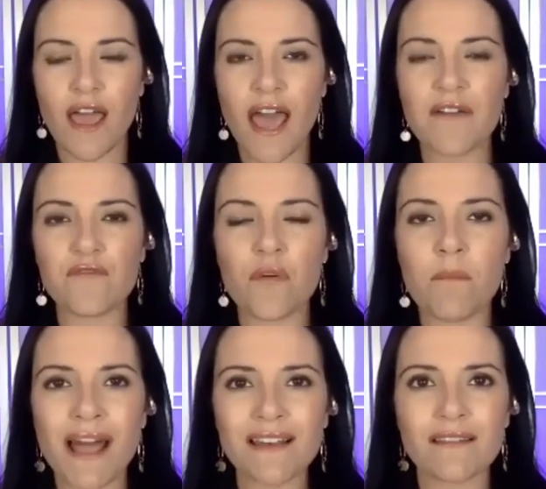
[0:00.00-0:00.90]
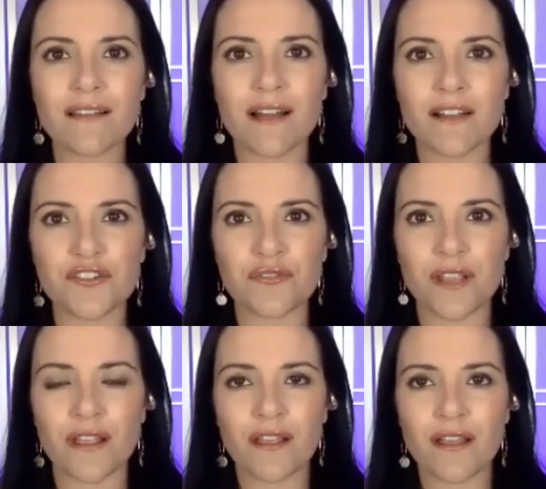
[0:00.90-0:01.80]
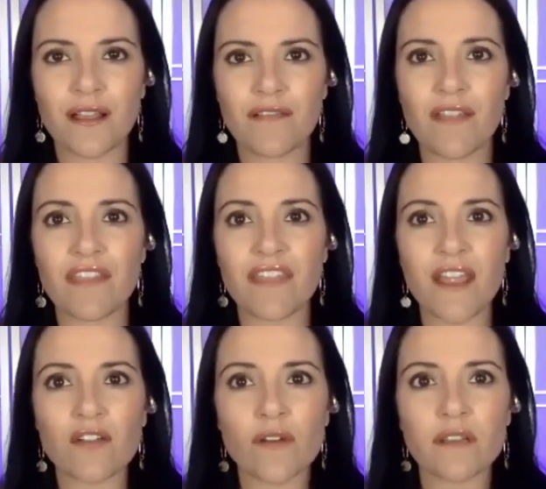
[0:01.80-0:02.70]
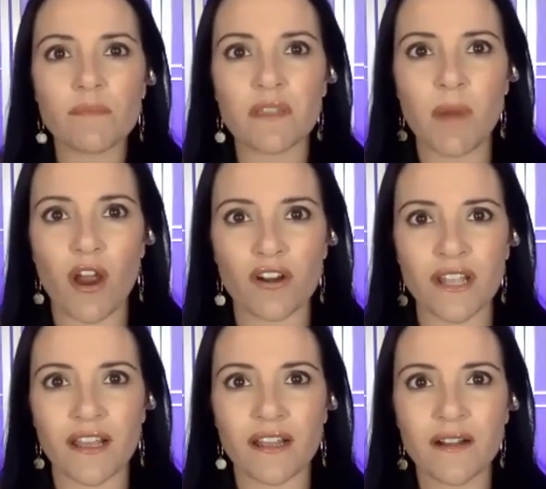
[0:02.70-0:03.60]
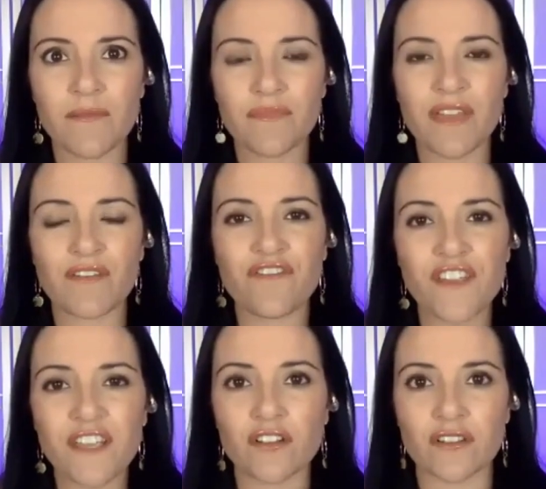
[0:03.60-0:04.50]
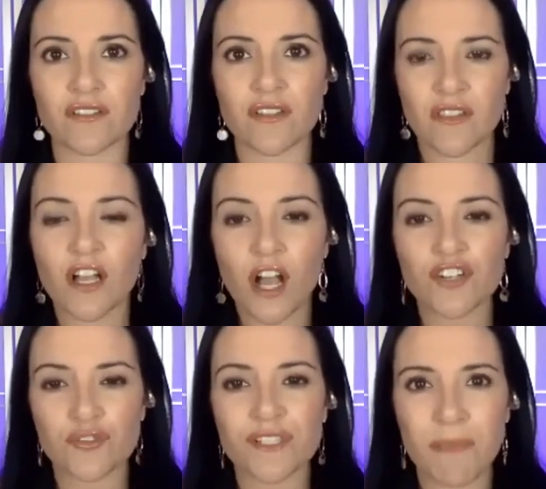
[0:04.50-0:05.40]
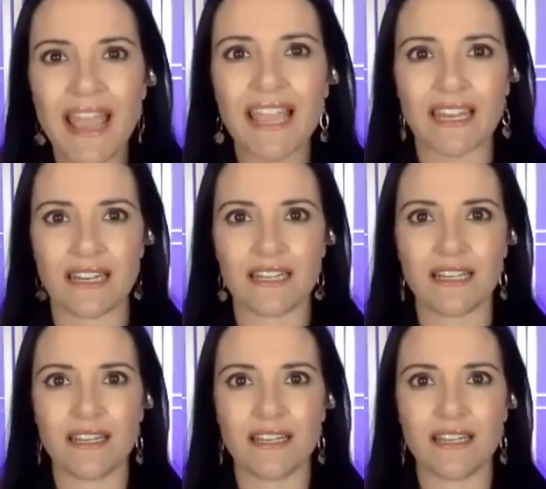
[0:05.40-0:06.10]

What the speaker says: and remind the country that they're going to be the party that feels the country's pain.